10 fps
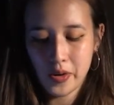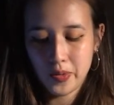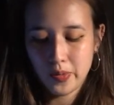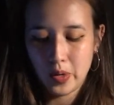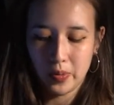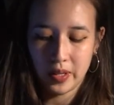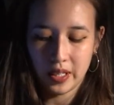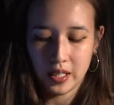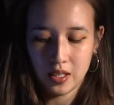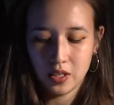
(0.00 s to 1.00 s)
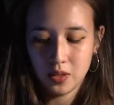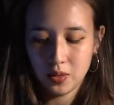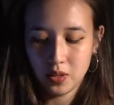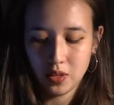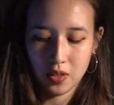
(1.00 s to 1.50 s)
own what we like to
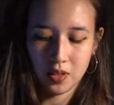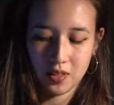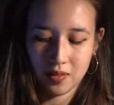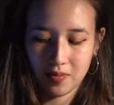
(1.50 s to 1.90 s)
do or not.